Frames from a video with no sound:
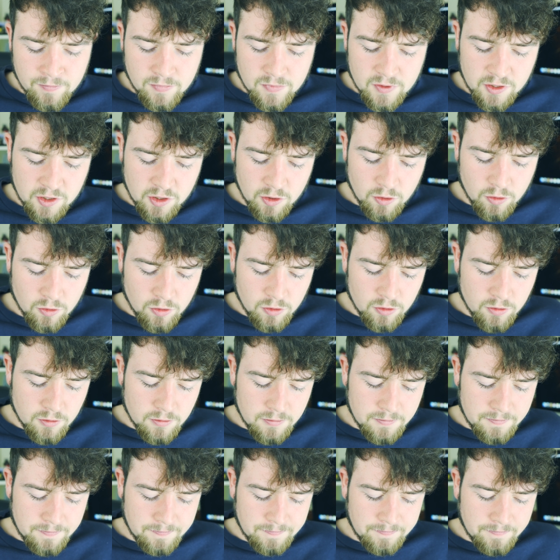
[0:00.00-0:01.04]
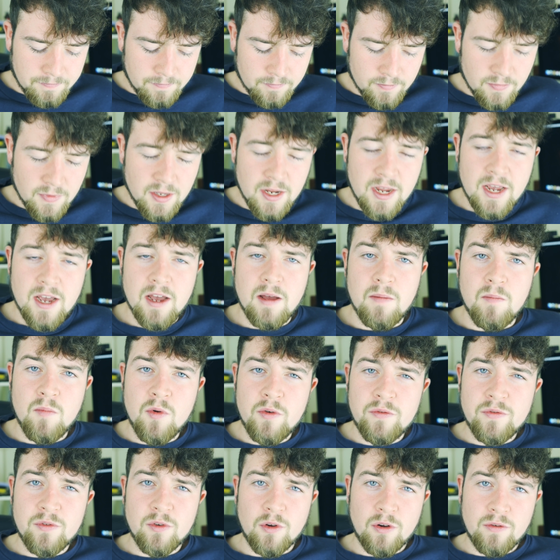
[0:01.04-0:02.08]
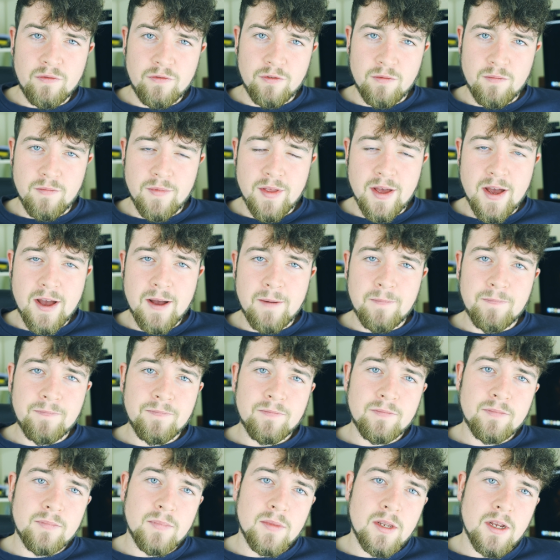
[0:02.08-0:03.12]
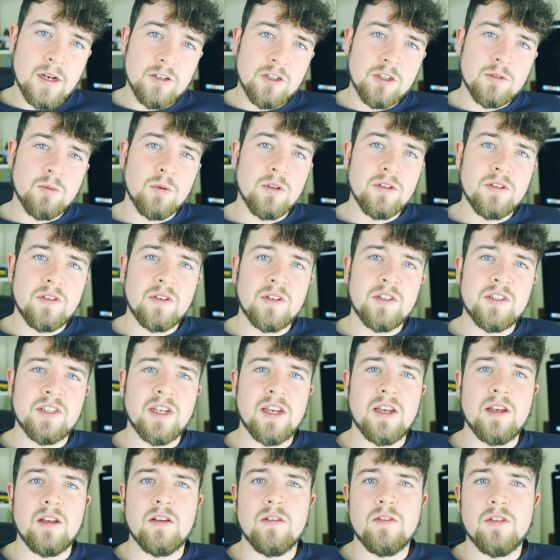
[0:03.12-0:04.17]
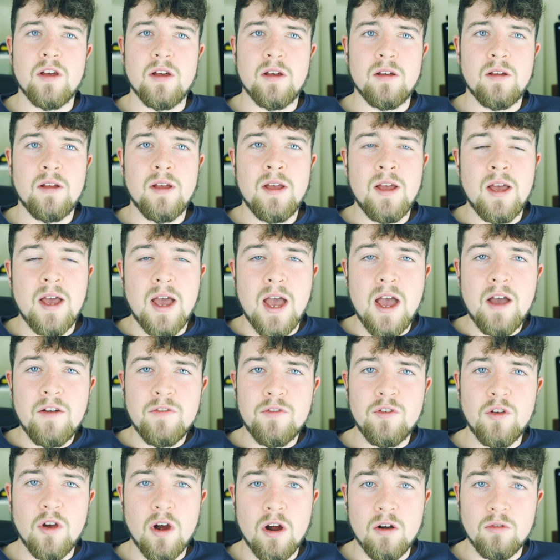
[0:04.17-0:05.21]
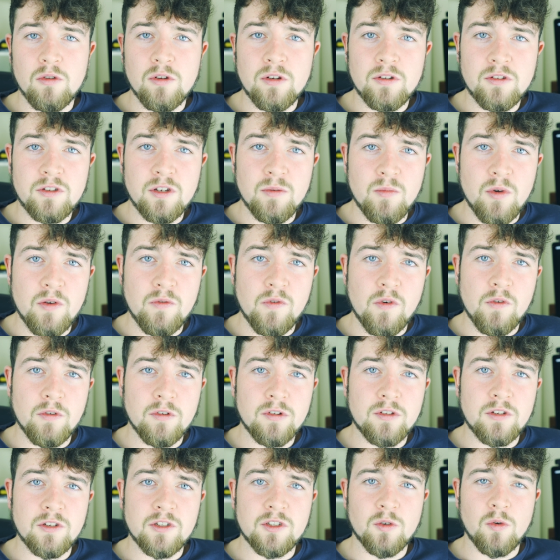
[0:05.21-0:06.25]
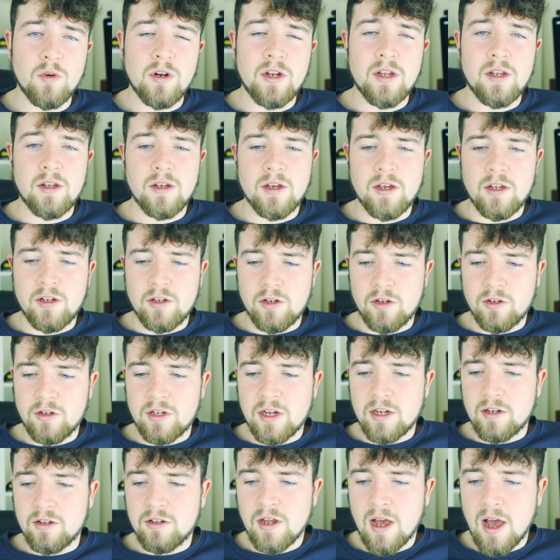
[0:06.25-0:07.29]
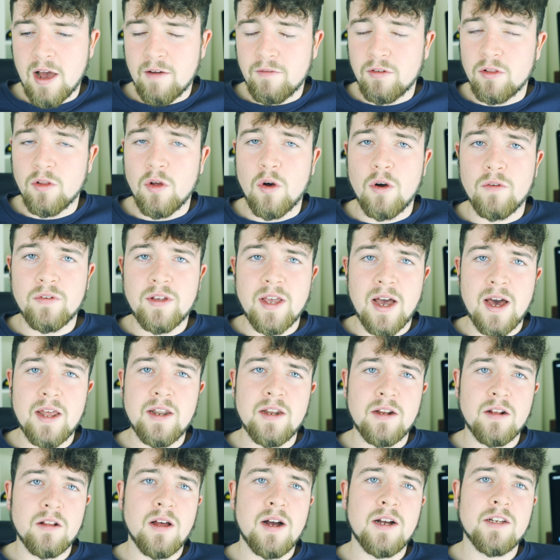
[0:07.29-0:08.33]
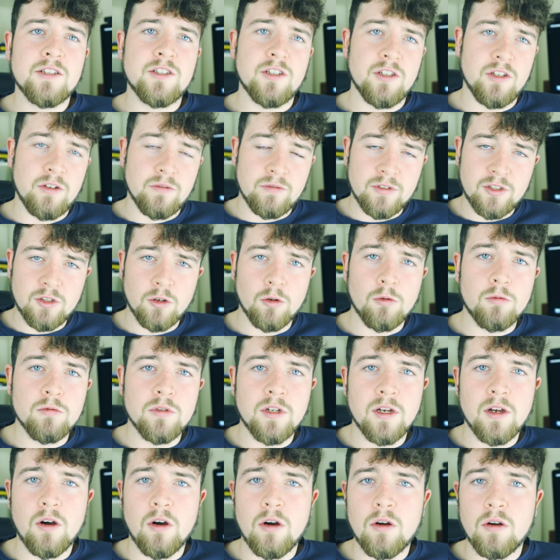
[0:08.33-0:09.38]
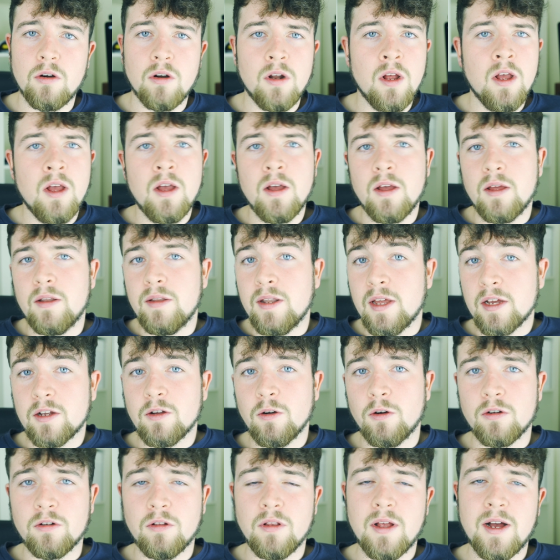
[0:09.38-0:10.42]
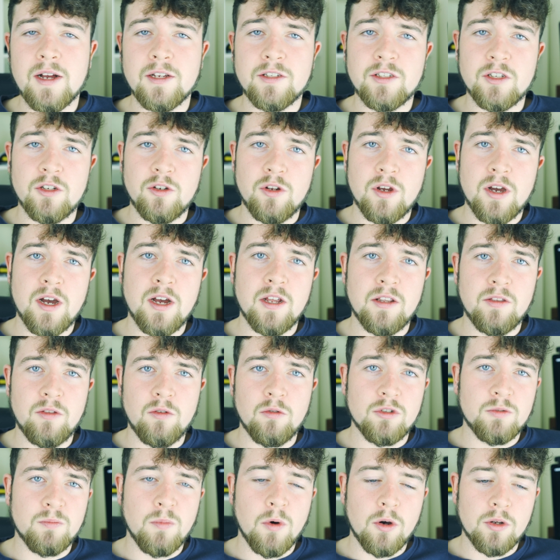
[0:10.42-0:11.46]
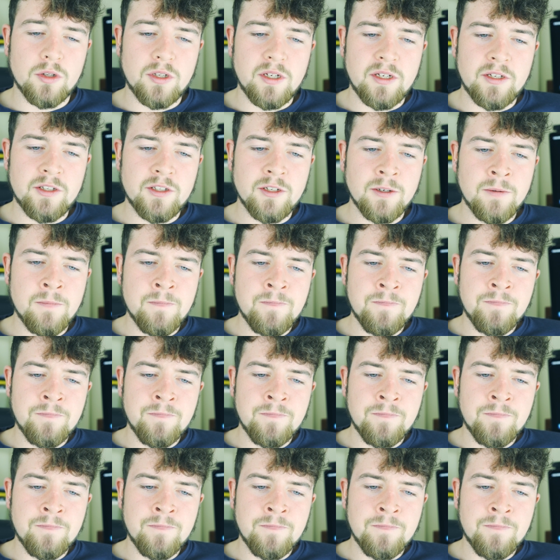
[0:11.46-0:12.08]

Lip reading: So yeah, moving on from that, I just wanted to say that if you are looking to move over to Sony and you did have a lot of Canon glass and you've sold it, or Nikon glass and you had those bodies,